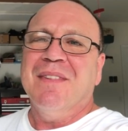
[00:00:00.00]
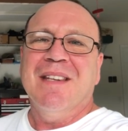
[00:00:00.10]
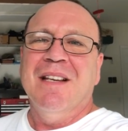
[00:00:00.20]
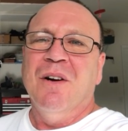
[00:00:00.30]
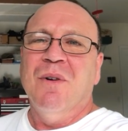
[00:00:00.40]

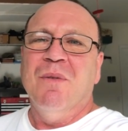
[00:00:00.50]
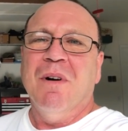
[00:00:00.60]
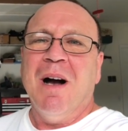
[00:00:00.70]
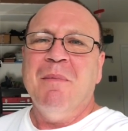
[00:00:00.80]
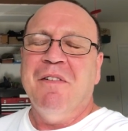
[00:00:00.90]
You know,
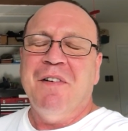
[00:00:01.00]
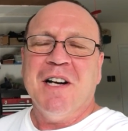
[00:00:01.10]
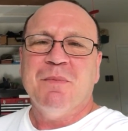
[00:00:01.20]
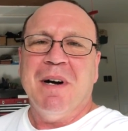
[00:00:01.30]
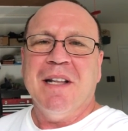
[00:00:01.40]
I'm a
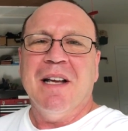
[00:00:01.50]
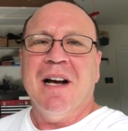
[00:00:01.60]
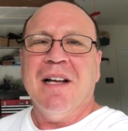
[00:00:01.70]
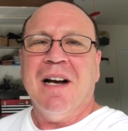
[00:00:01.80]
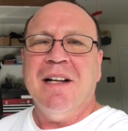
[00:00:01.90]
Fox body
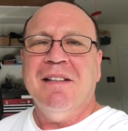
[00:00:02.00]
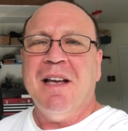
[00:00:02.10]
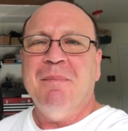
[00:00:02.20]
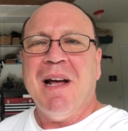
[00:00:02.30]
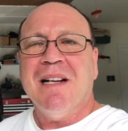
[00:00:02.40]
guy. I
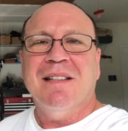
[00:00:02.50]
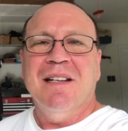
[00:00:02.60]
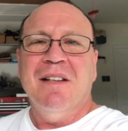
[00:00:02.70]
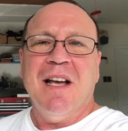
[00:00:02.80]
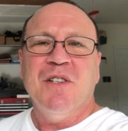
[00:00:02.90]
date back to
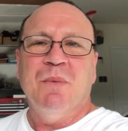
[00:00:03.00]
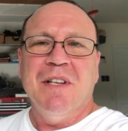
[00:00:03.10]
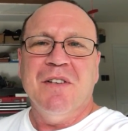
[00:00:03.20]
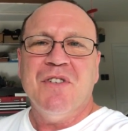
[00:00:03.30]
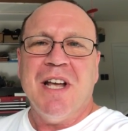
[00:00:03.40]
the days where
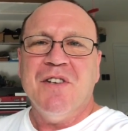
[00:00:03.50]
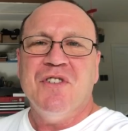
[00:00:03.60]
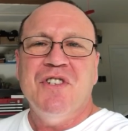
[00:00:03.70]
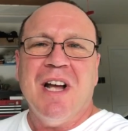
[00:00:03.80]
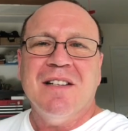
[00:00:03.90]
you
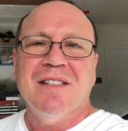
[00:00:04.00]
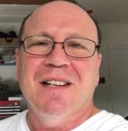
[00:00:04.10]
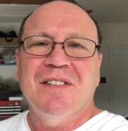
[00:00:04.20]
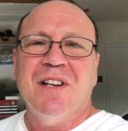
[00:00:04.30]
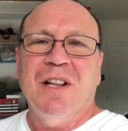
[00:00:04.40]
changed jets
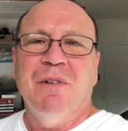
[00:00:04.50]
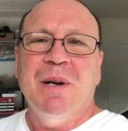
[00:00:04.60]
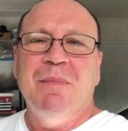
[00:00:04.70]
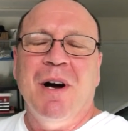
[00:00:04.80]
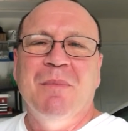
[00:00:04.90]
and
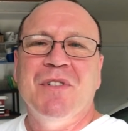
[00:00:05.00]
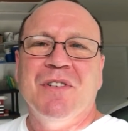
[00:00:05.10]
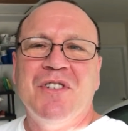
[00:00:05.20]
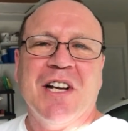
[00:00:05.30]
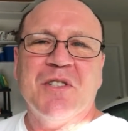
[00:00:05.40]
accelerator pumps
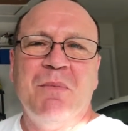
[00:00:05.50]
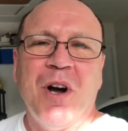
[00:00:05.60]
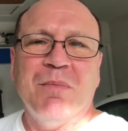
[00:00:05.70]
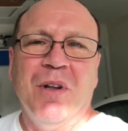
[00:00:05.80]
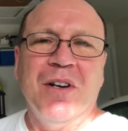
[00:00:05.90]
and checked
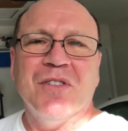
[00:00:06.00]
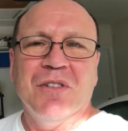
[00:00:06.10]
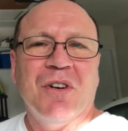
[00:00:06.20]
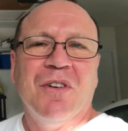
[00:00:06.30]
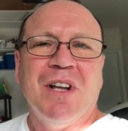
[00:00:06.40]
spark plugs
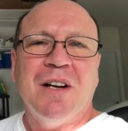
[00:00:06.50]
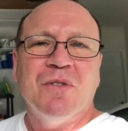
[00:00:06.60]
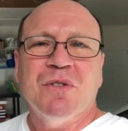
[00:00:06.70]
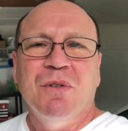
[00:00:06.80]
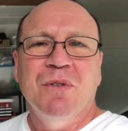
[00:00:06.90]
and turned
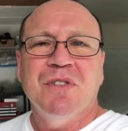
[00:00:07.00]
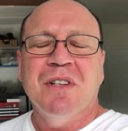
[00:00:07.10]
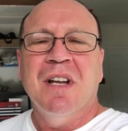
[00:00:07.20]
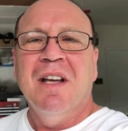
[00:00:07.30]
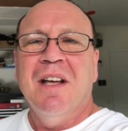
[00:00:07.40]
idle screws
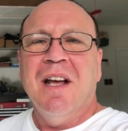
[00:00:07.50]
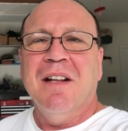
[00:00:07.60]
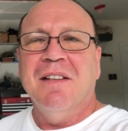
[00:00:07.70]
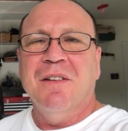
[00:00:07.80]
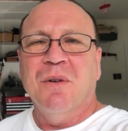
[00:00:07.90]

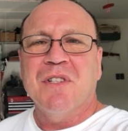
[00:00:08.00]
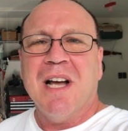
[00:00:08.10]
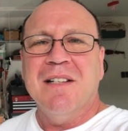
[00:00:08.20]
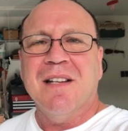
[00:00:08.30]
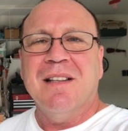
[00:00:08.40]
and did those
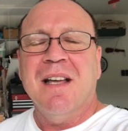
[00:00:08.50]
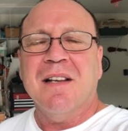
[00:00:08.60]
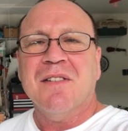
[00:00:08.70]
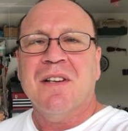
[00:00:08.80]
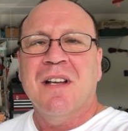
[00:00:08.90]
kinds of
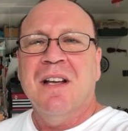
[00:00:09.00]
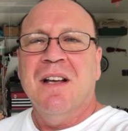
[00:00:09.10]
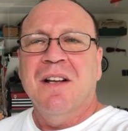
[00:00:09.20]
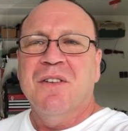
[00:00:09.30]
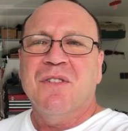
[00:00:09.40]
things.
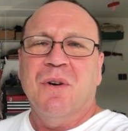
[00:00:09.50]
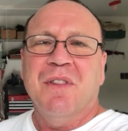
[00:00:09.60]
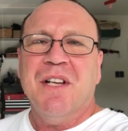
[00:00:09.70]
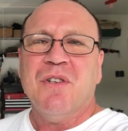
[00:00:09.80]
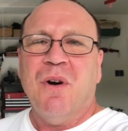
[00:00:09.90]
So
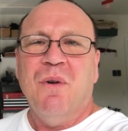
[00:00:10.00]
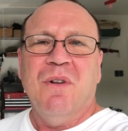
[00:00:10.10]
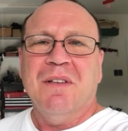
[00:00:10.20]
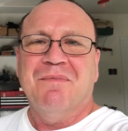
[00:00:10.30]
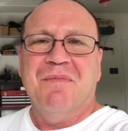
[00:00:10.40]
this
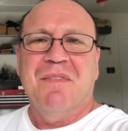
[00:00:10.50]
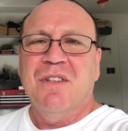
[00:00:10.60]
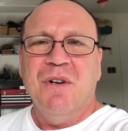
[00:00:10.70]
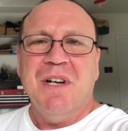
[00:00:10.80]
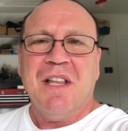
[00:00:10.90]
whole
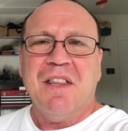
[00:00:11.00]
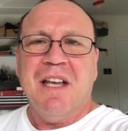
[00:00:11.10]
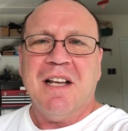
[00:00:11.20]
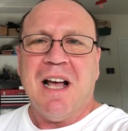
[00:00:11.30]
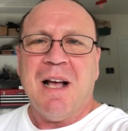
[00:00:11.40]
tuning
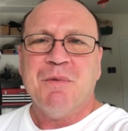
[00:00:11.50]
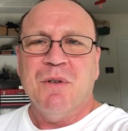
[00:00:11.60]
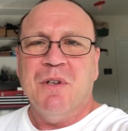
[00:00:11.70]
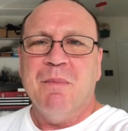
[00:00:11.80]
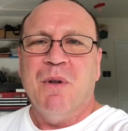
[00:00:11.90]
thing
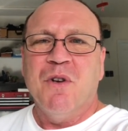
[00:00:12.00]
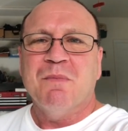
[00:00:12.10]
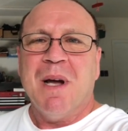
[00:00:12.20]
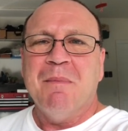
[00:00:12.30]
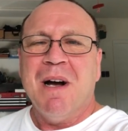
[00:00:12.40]
absolutely
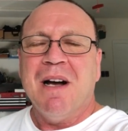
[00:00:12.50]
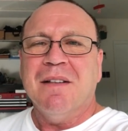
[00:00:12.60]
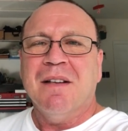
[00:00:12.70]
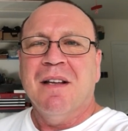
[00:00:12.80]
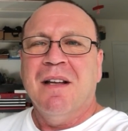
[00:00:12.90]
blows my mind.